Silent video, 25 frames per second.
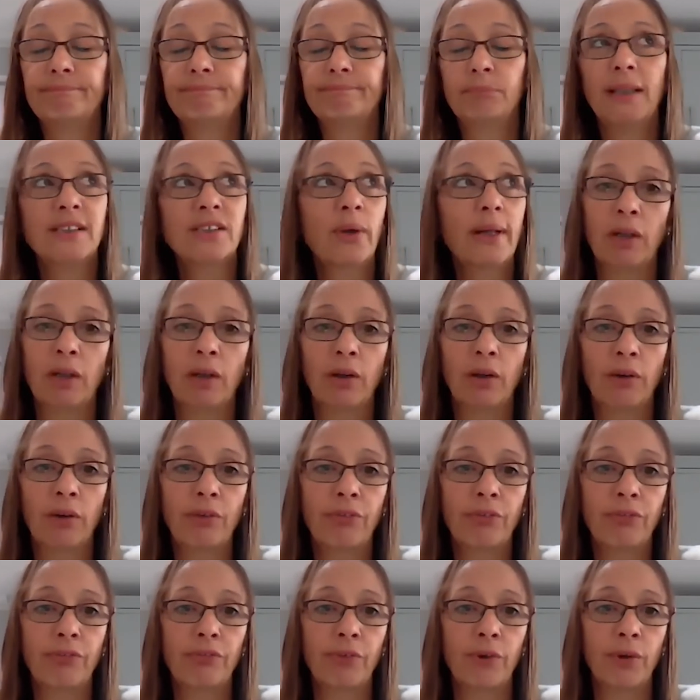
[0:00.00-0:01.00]
But it's
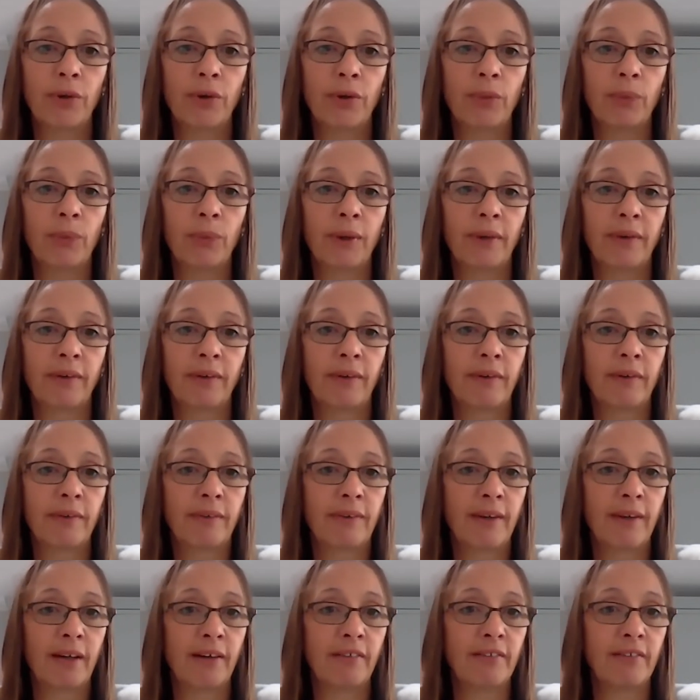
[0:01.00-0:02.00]
quite clear that
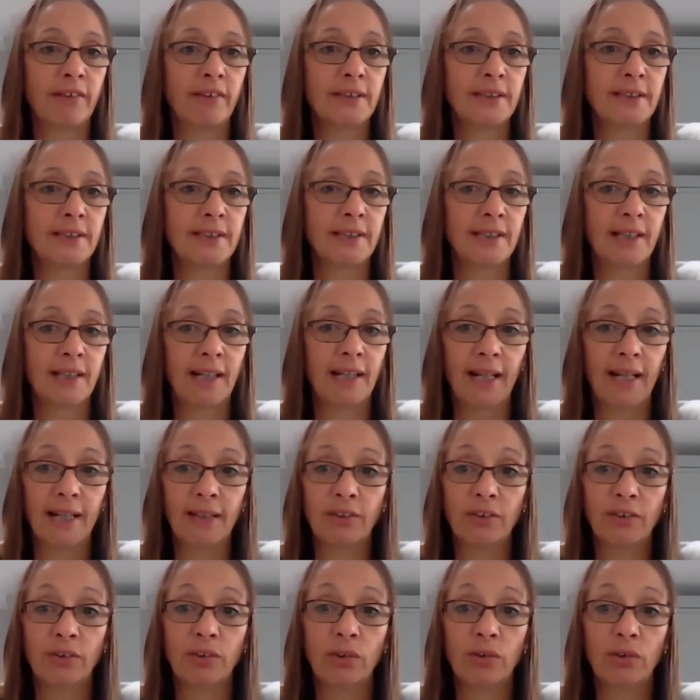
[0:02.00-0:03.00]
these that we go through,
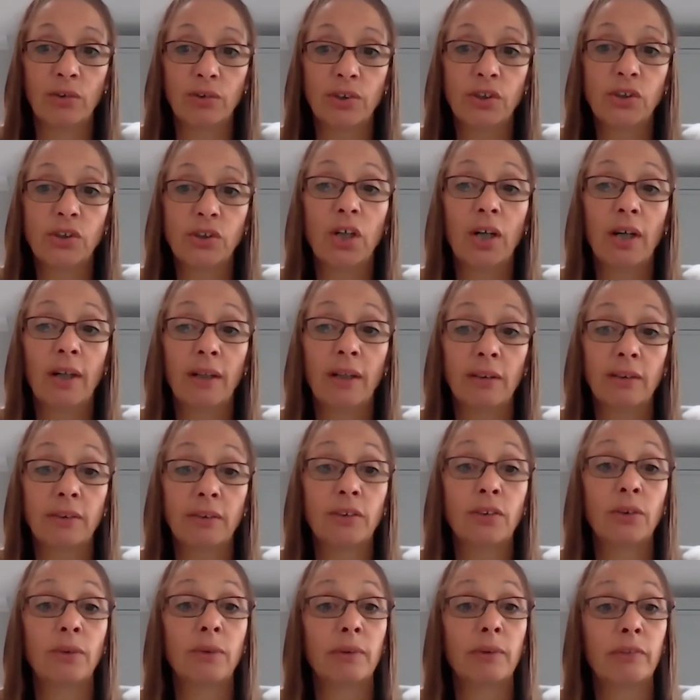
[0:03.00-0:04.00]
whether they're as an adult
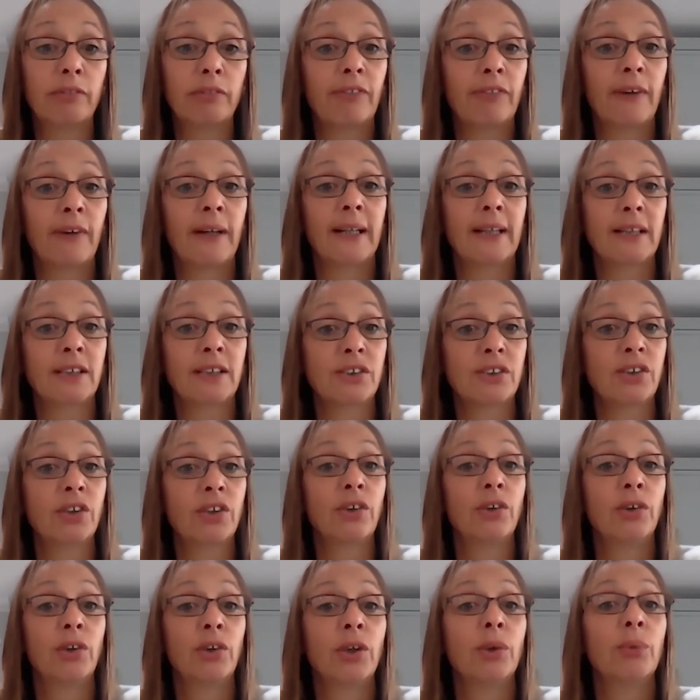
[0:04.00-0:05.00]
or a child, do
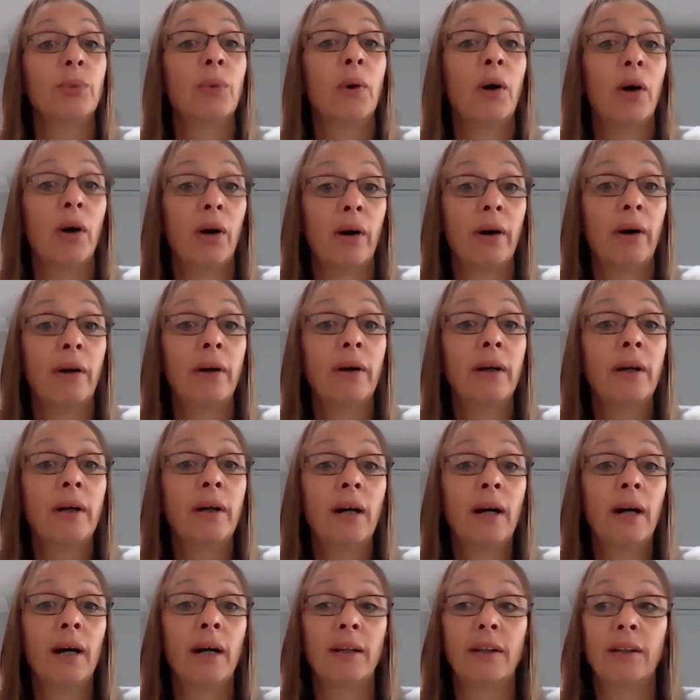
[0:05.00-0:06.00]
affect who you are.
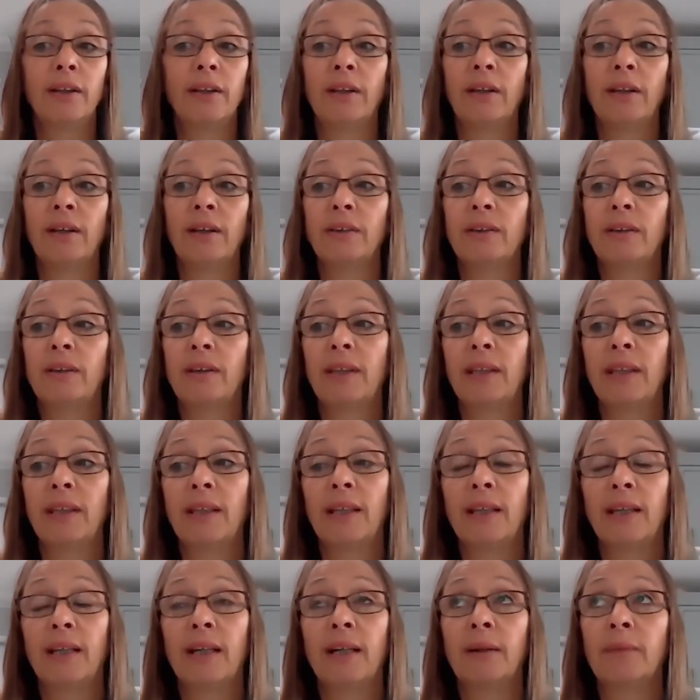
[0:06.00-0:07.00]
And
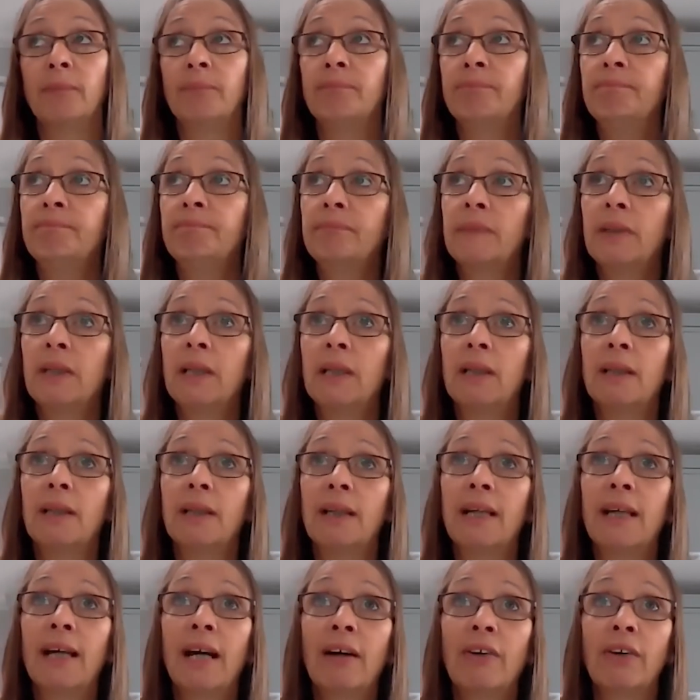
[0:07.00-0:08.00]
the
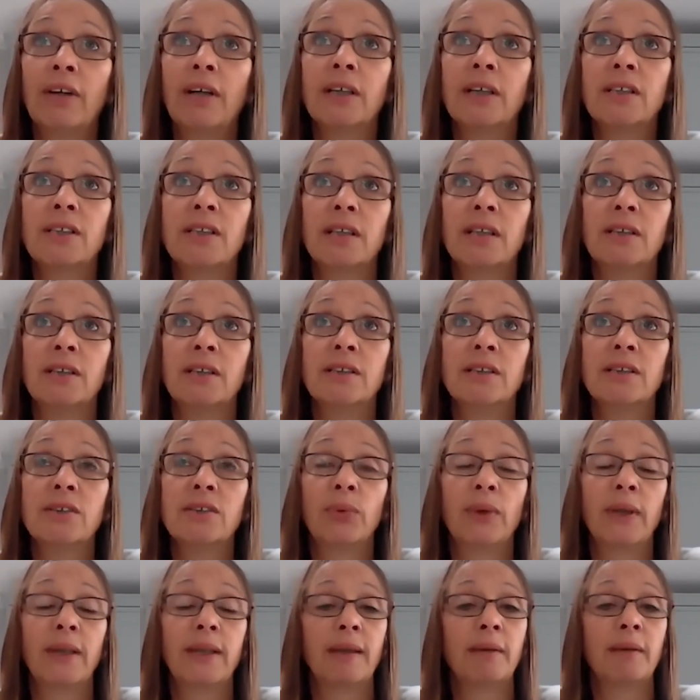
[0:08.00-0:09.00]
characters
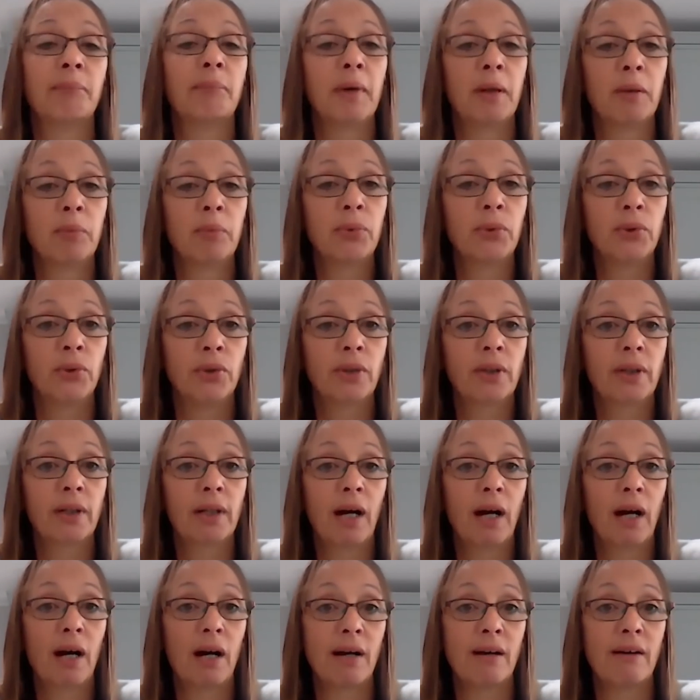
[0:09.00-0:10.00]
within my book
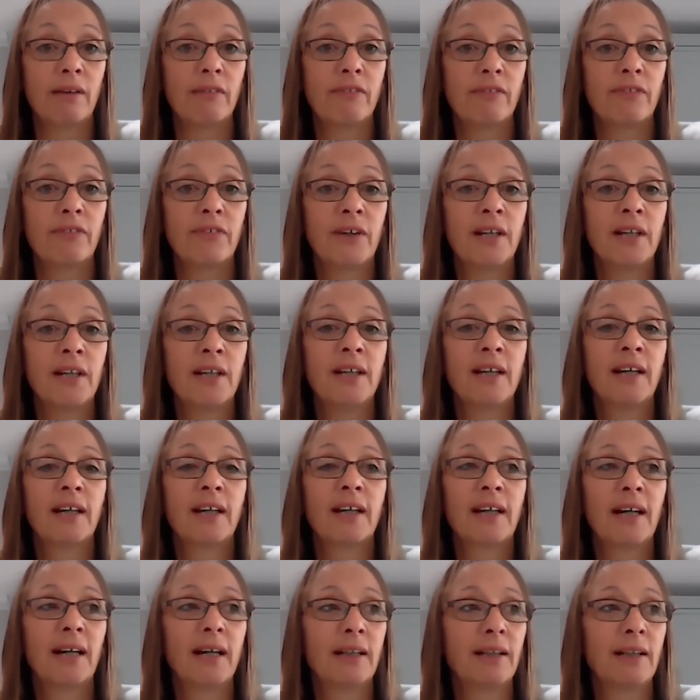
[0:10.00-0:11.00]
have
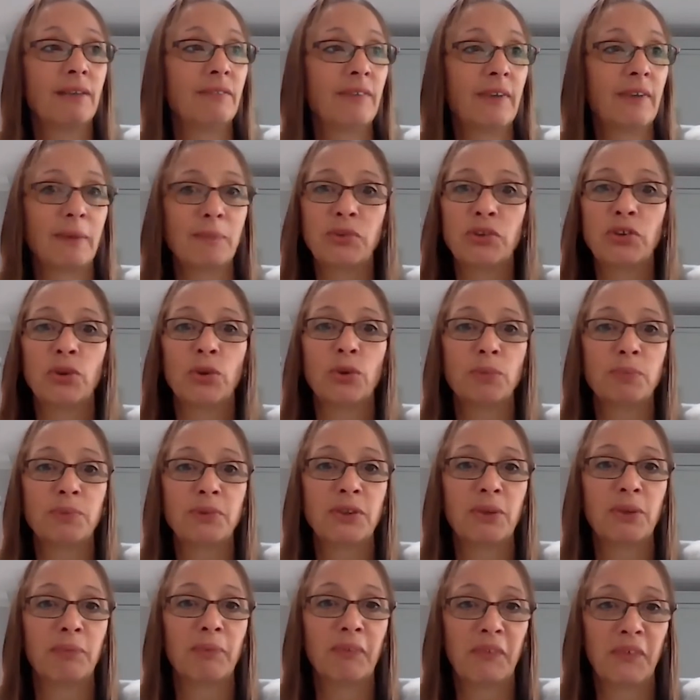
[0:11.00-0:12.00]
kind of absorbed
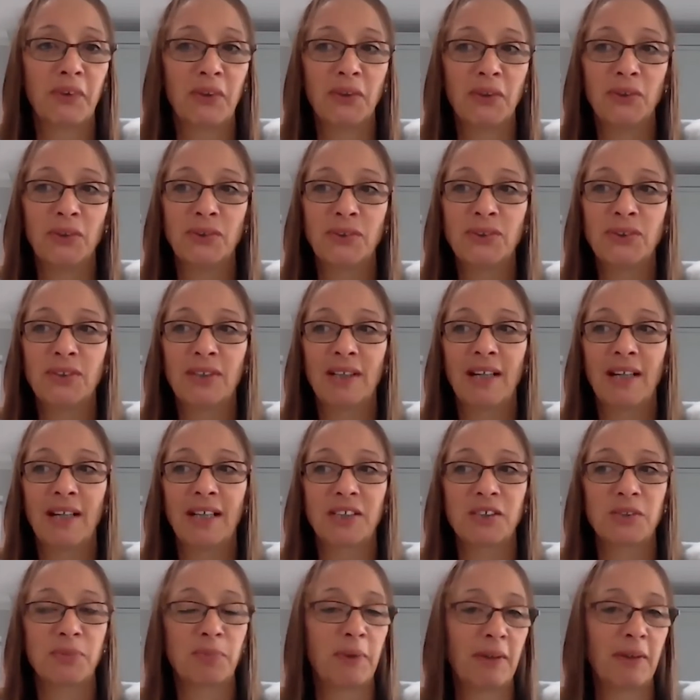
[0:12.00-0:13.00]
some of those
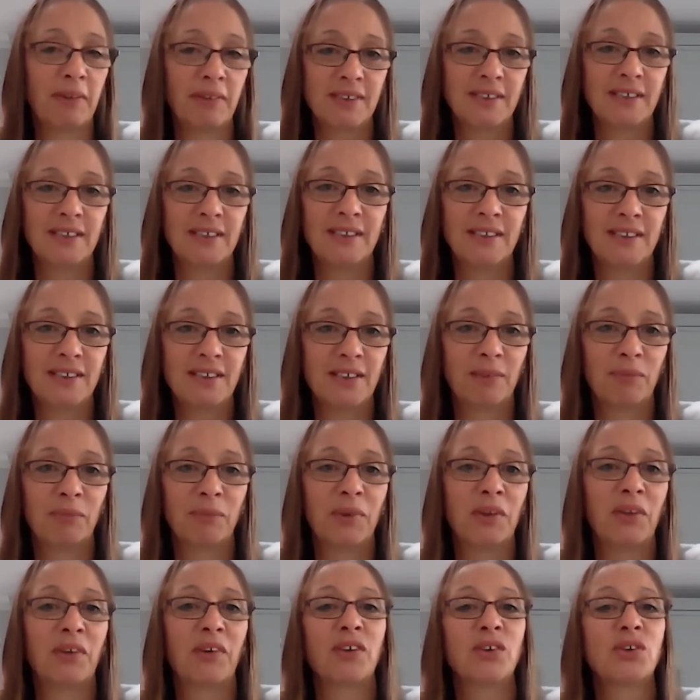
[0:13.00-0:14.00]
experiences, and some
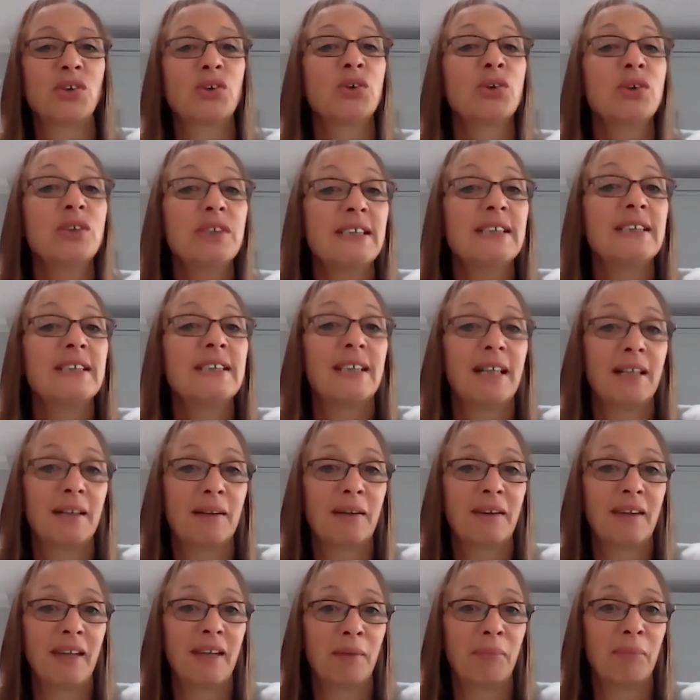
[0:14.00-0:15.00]
of the choices
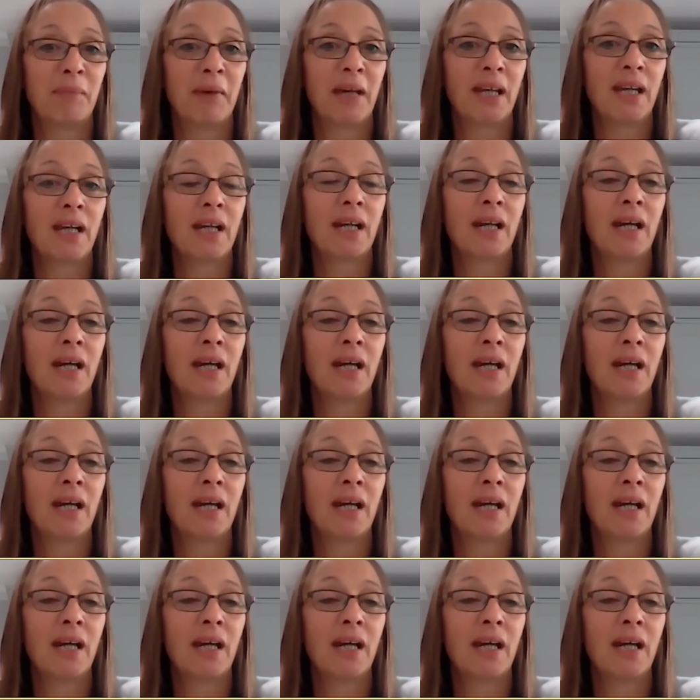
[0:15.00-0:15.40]
that they make